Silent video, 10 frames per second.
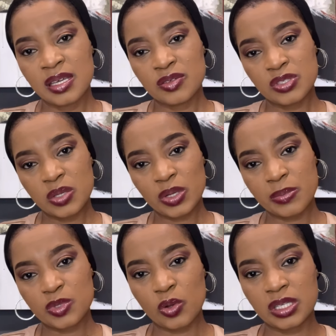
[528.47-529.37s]
You see what
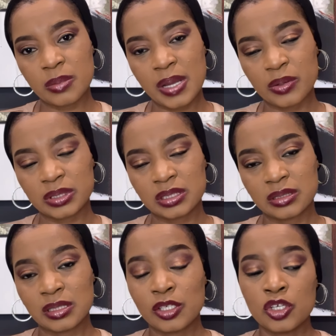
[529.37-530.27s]
I'm talking about?
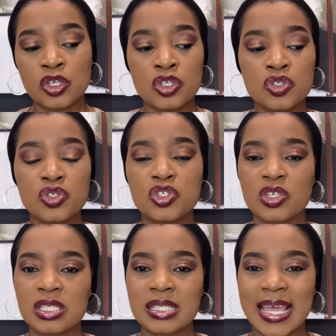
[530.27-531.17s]
You
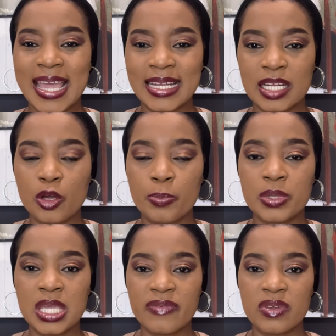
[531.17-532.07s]
just ended
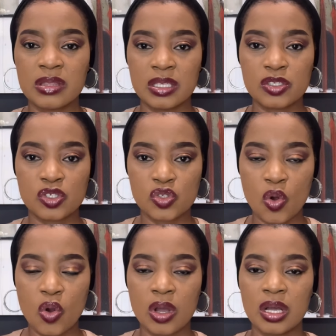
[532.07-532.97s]
up giving the
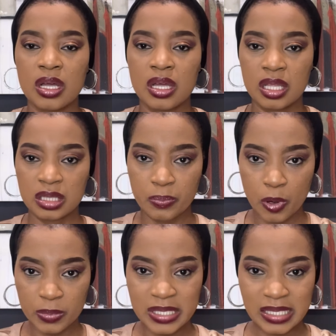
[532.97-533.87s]
song the
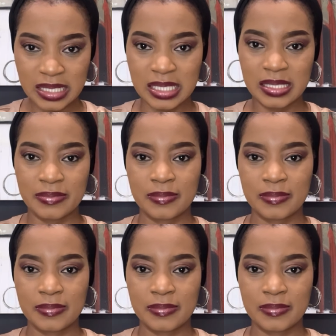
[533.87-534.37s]
publicity.